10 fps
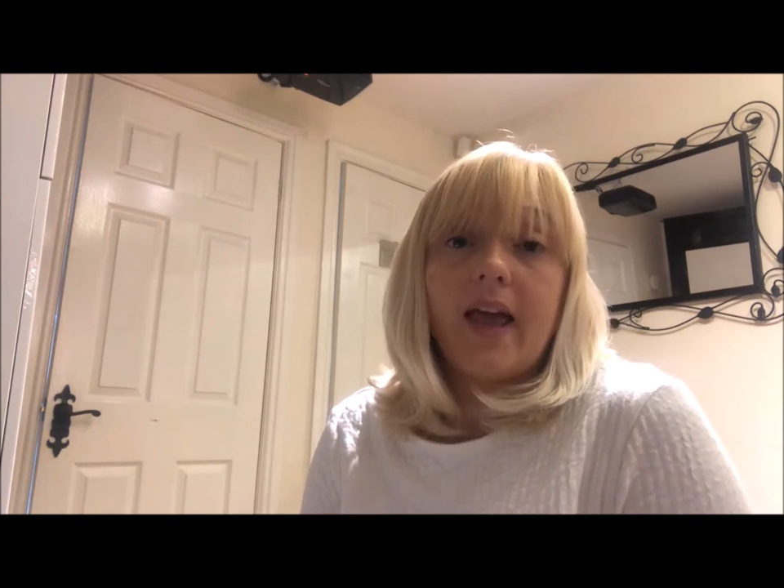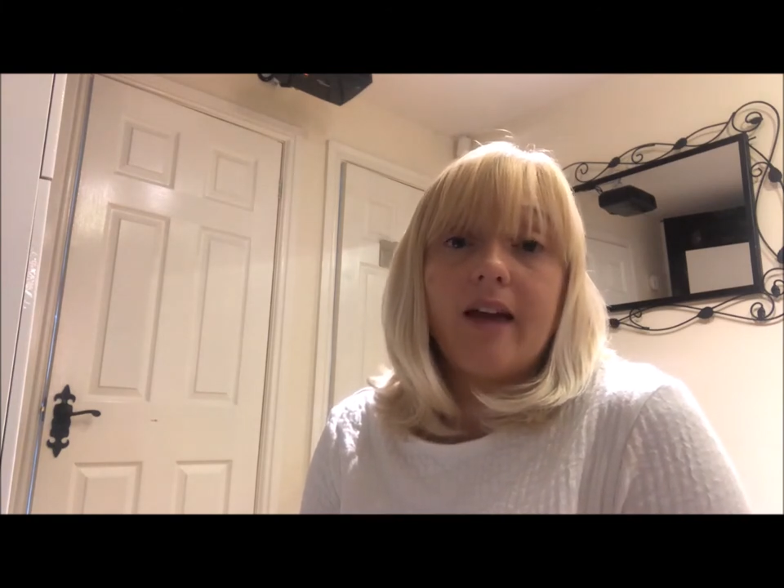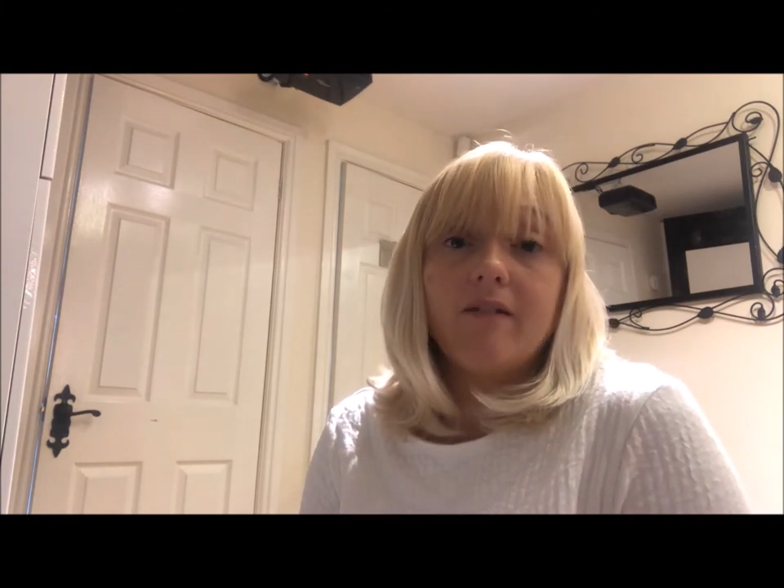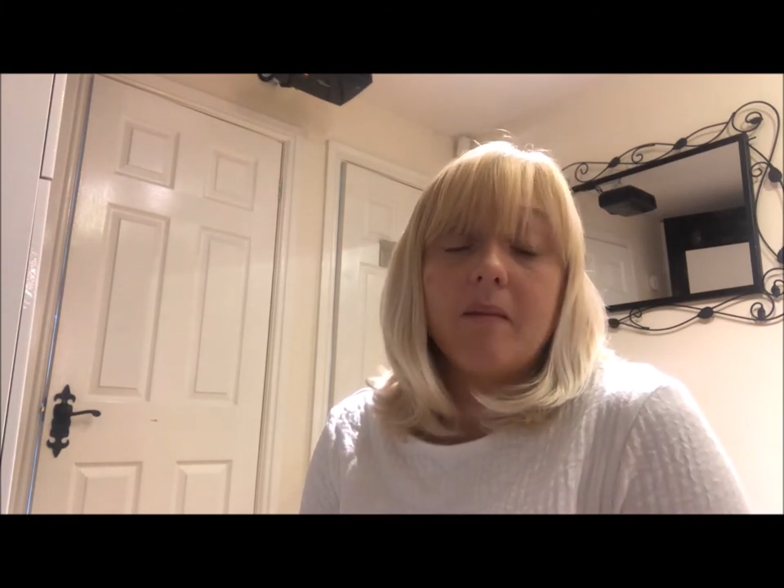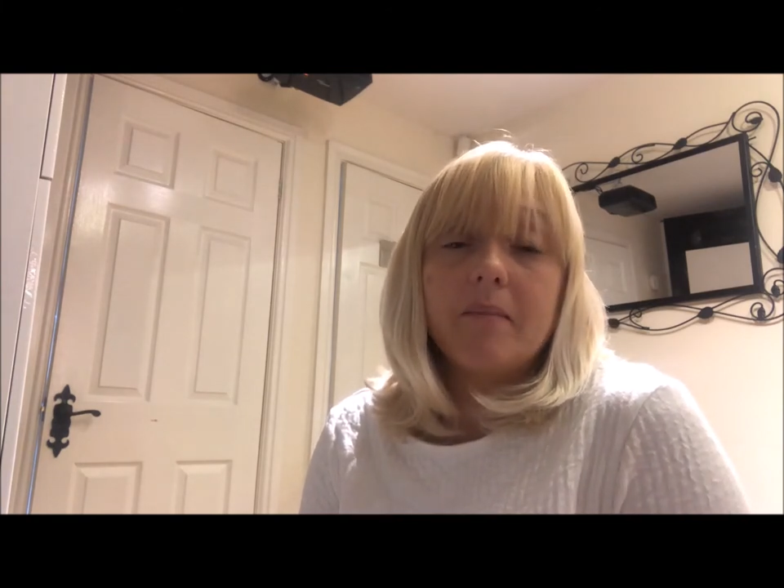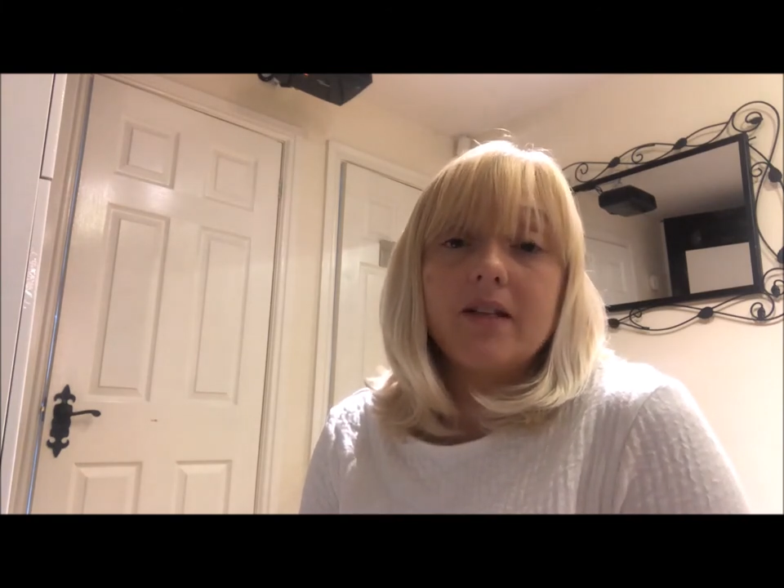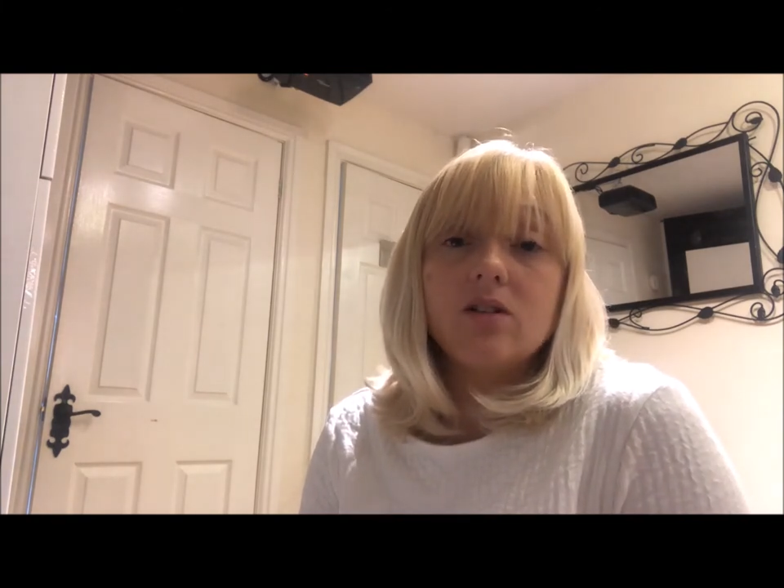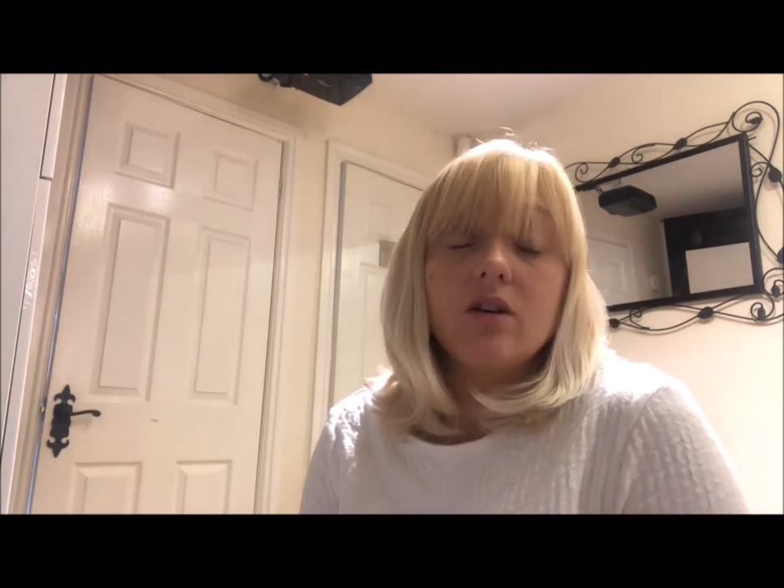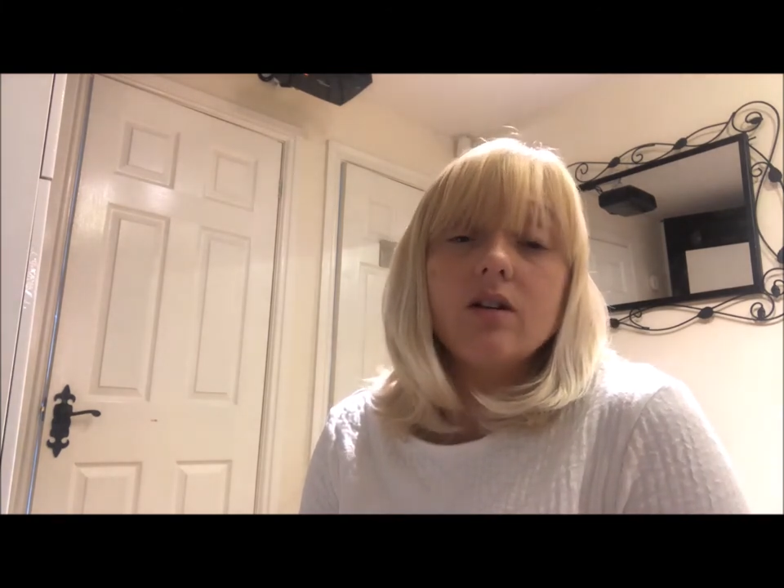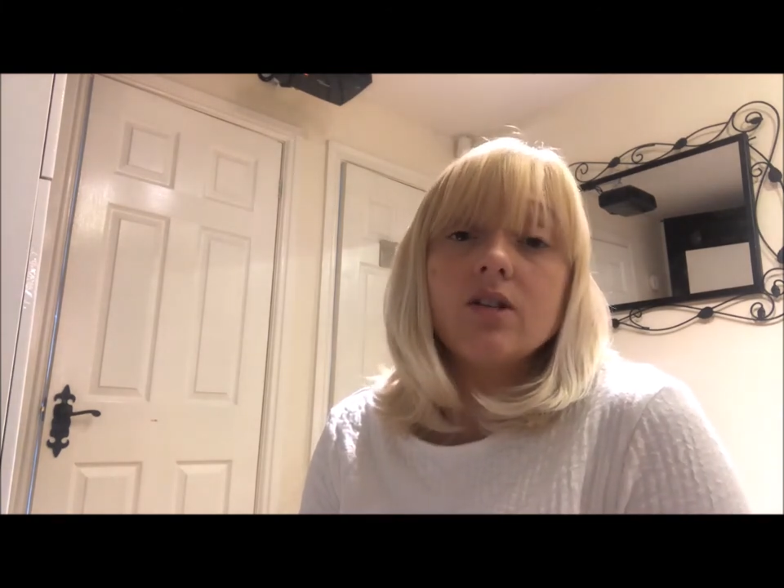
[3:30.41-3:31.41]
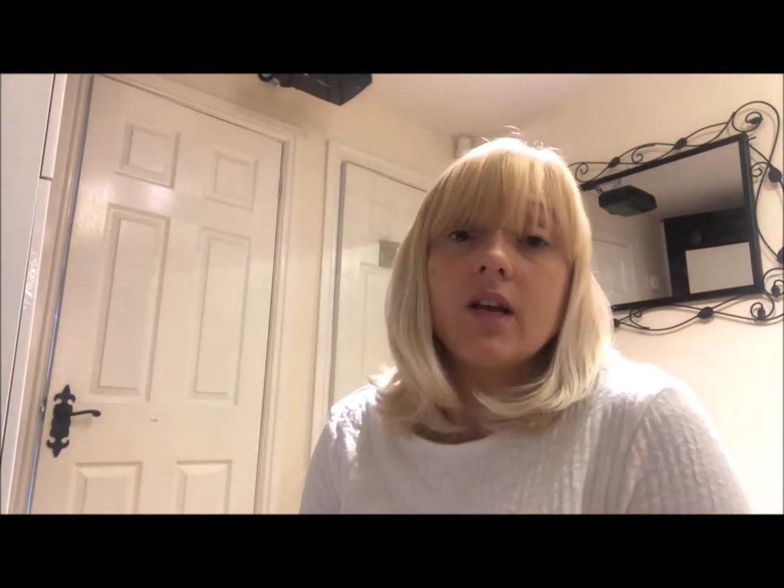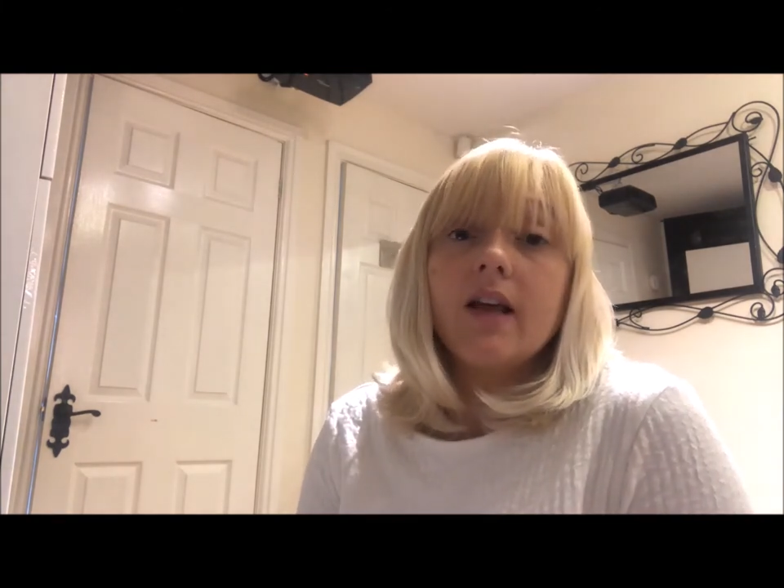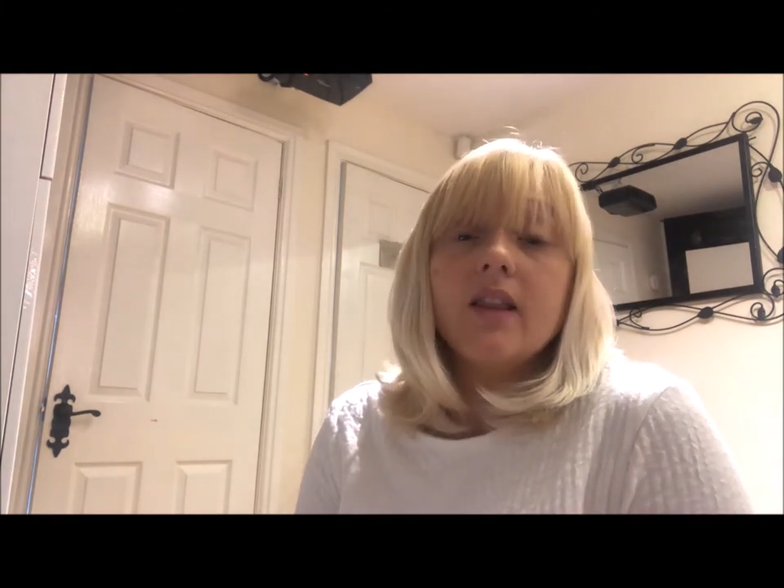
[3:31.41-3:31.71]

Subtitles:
Avon business,